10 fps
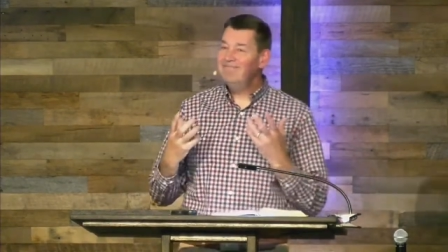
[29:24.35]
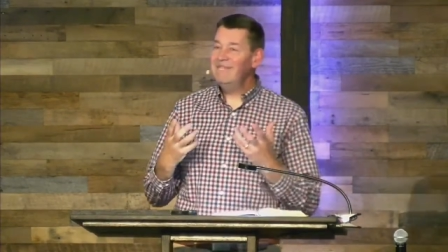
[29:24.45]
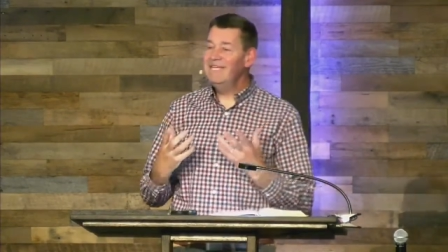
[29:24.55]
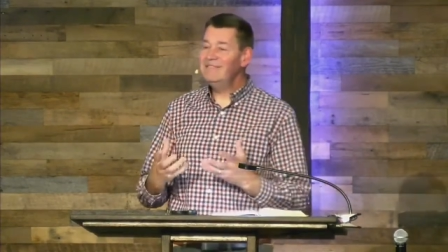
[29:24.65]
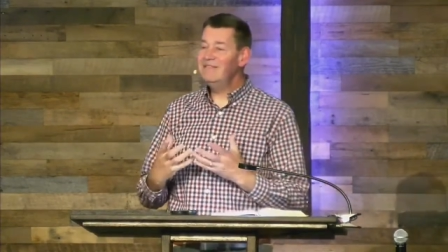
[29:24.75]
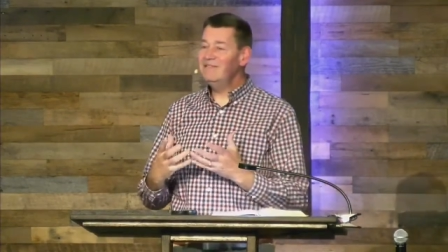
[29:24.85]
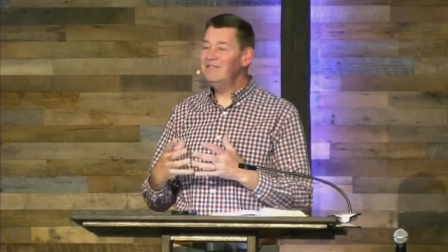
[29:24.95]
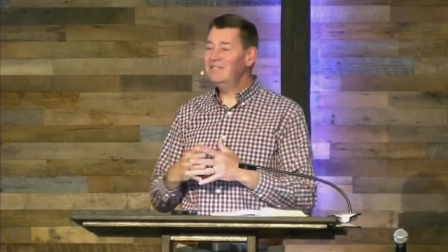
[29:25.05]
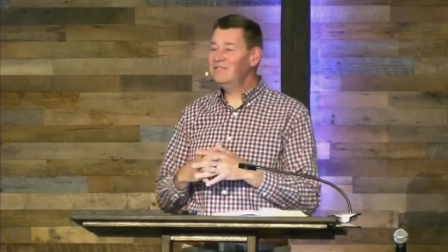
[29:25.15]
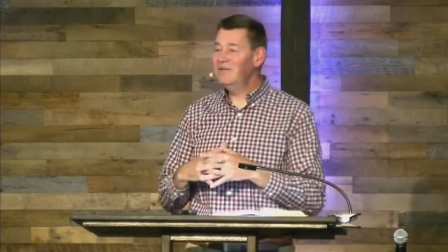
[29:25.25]
isn't
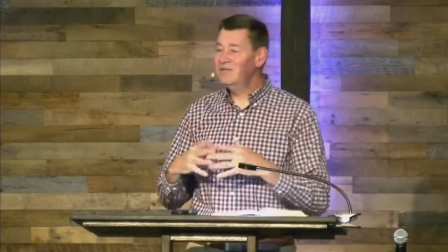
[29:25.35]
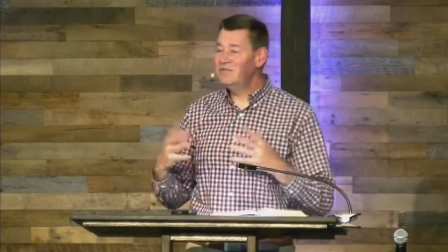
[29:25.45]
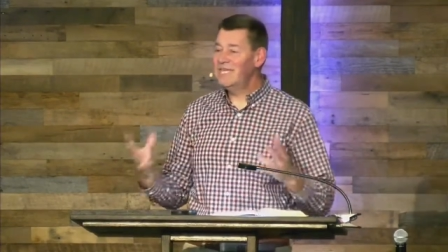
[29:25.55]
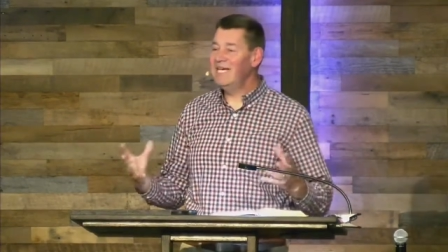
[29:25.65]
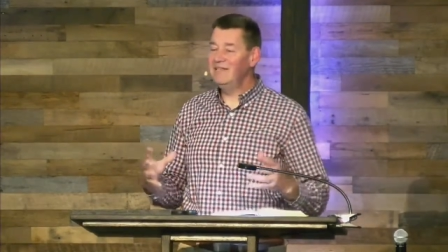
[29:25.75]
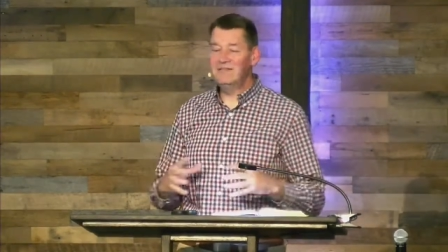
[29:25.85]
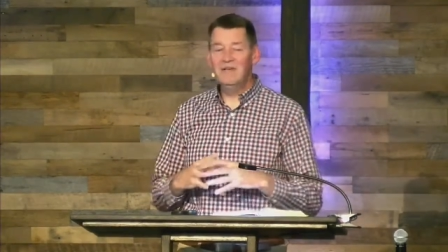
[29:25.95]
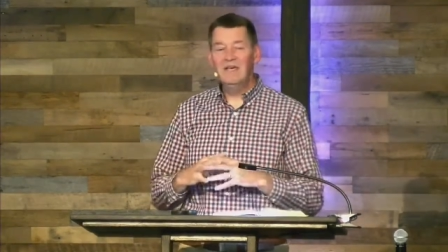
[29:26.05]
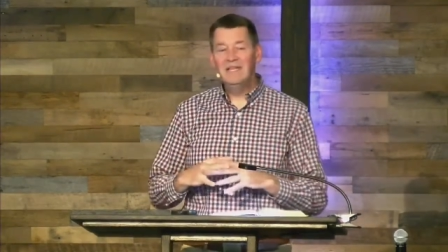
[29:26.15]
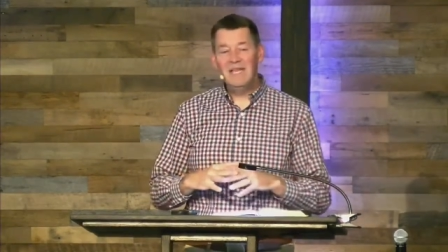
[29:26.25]
just those things
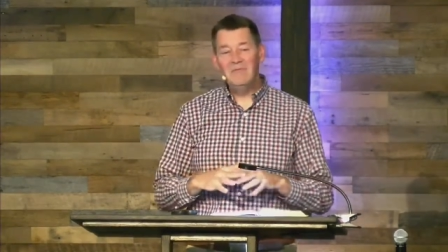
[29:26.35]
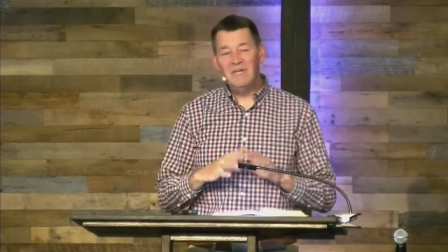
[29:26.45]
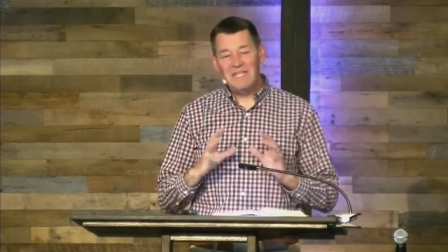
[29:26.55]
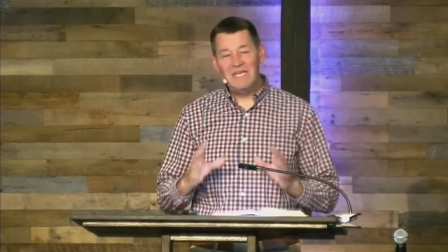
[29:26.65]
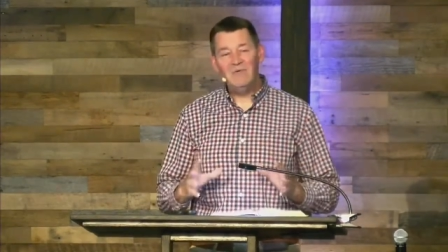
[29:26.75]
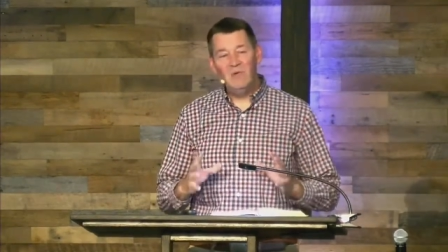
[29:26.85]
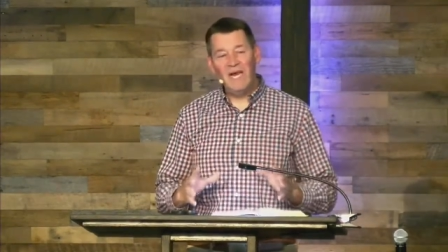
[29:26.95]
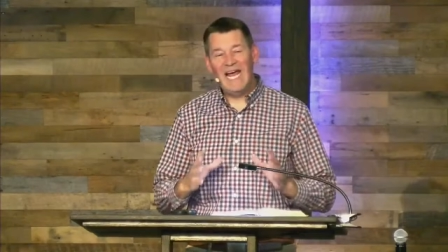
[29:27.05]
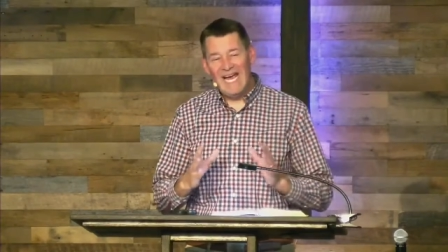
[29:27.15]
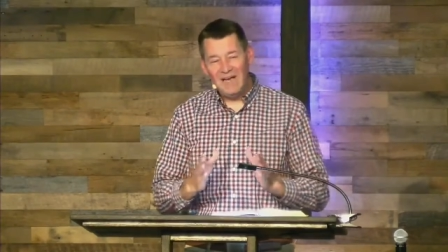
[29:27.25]
that we think we want to
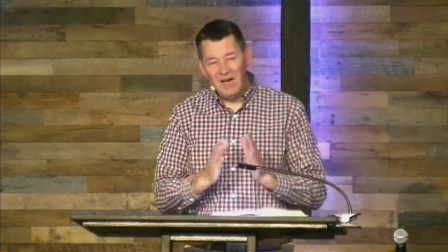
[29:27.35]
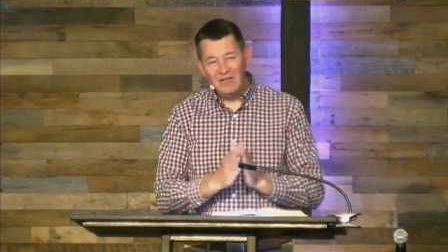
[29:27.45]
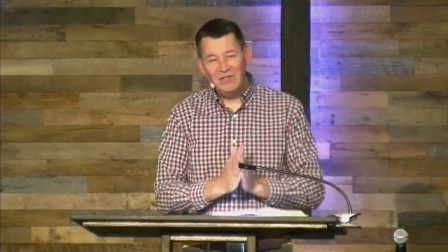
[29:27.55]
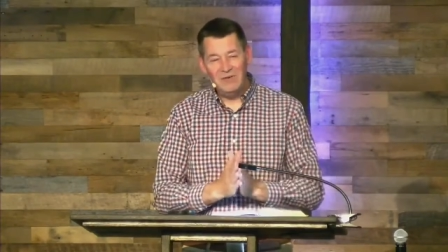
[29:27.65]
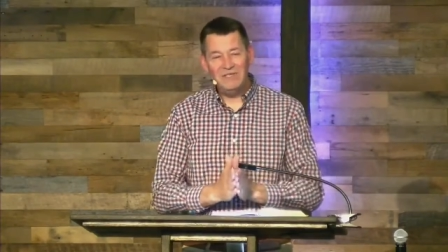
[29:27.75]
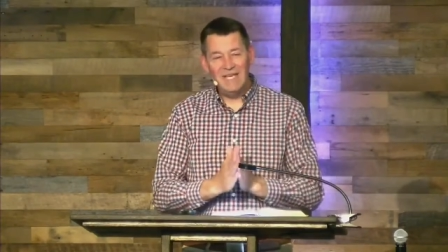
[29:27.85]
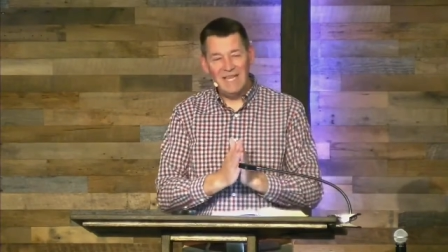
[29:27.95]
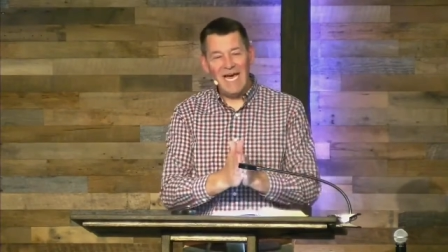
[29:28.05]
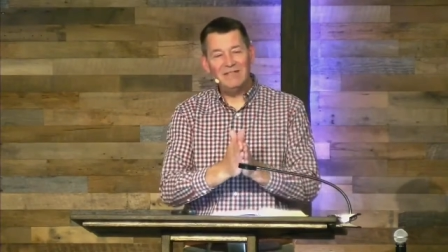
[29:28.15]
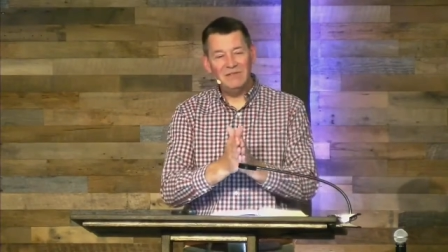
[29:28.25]
hang on to and say,
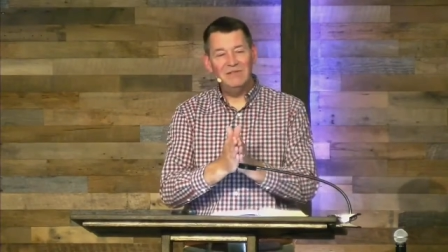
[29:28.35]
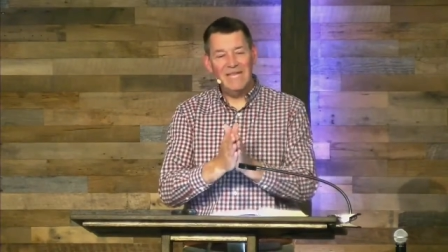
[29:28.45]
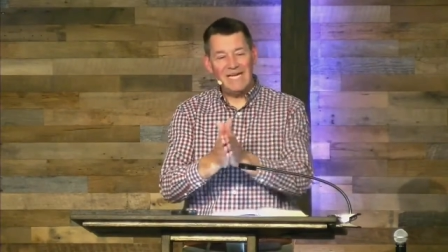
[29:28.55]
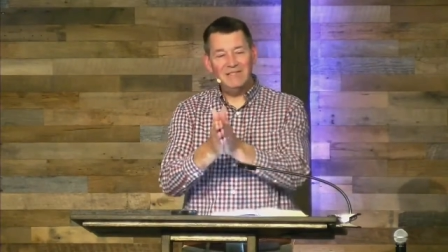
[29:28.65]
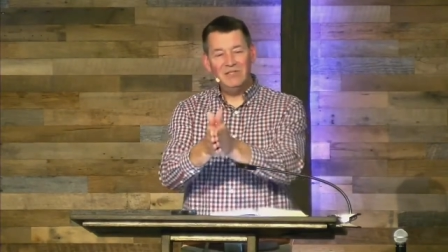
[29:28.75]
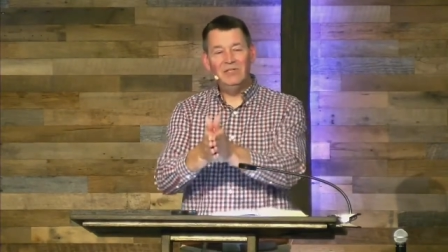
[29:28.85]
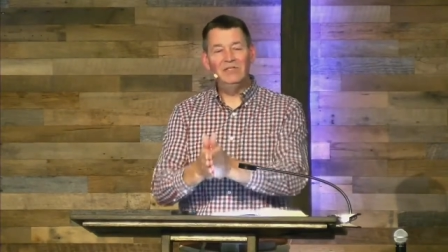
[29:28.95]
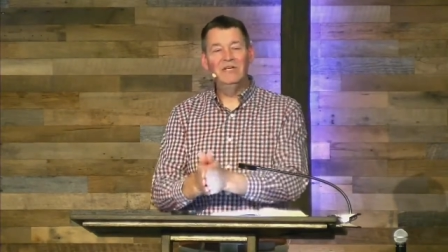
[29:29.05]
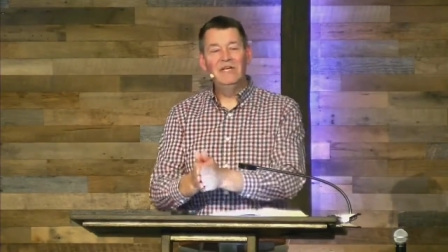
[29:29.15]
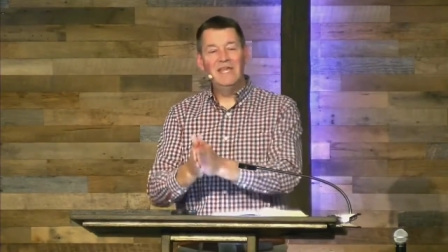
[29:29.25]
that's, that's
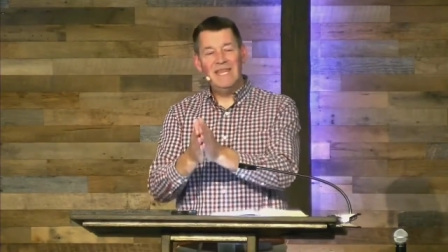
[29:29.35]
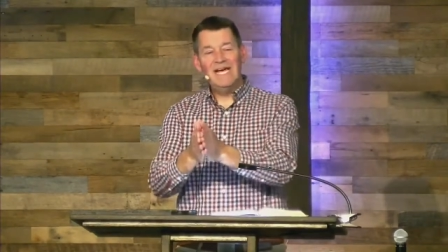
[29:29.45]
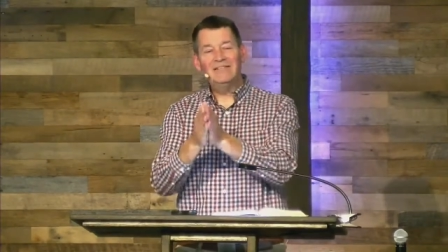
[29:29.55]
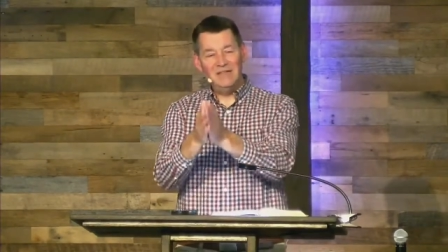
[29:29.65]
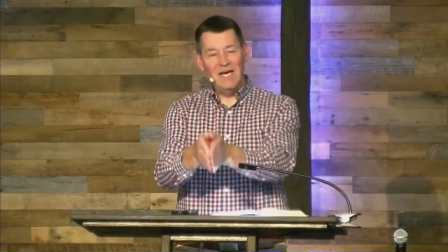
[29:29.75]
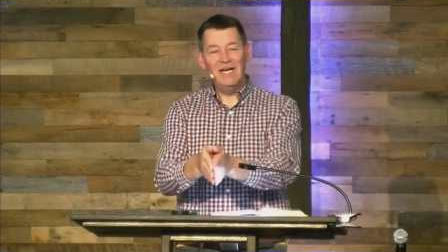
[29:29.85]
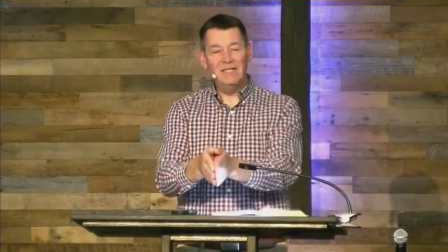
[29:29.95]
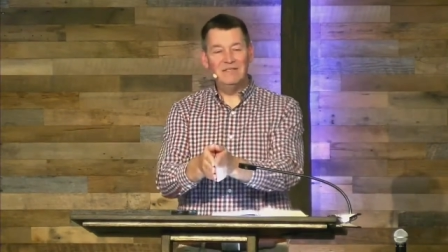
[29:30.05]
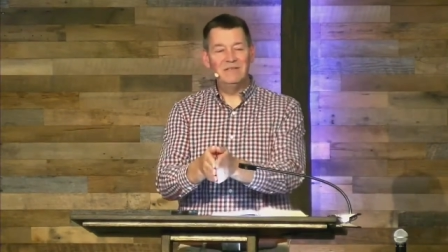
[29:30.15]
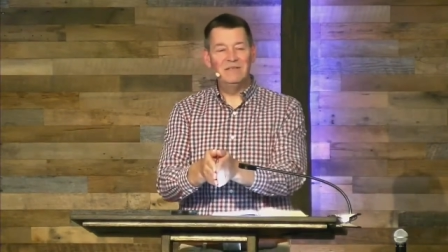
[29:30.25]
church, that's
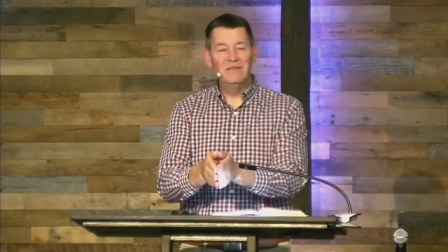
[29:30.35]
us.